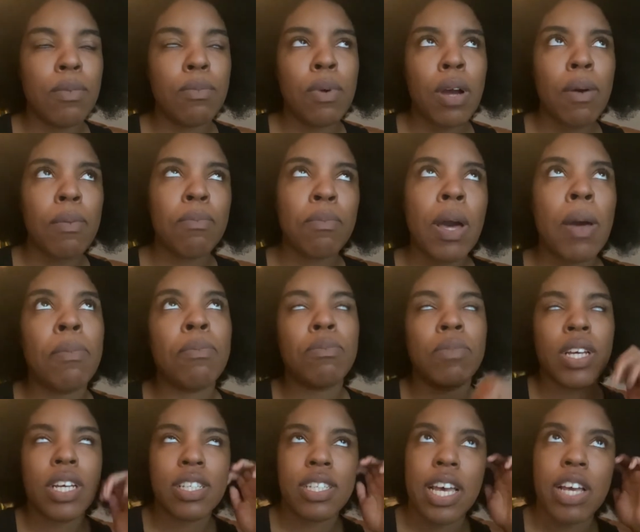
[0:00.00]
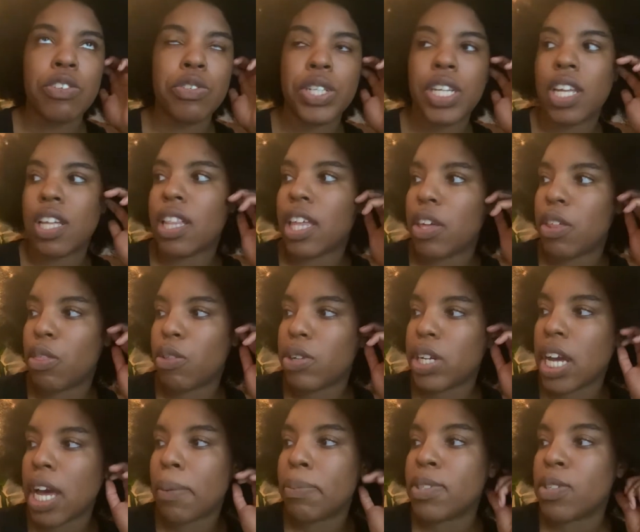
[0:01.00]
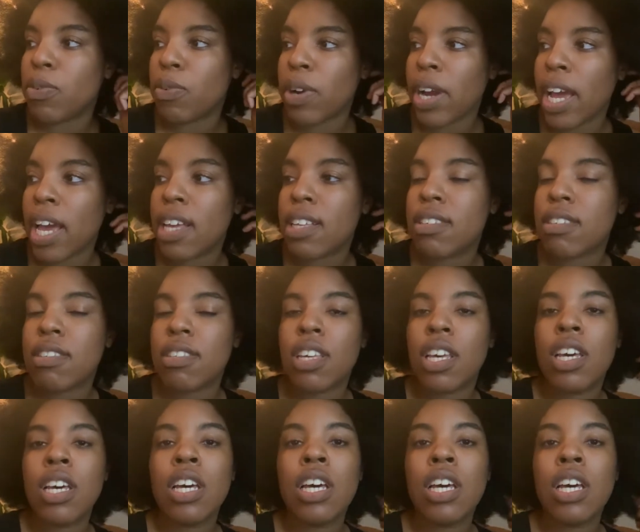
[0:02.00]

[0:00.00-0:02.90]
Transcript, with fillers: I'm exaggerating, like 3 cups of rice.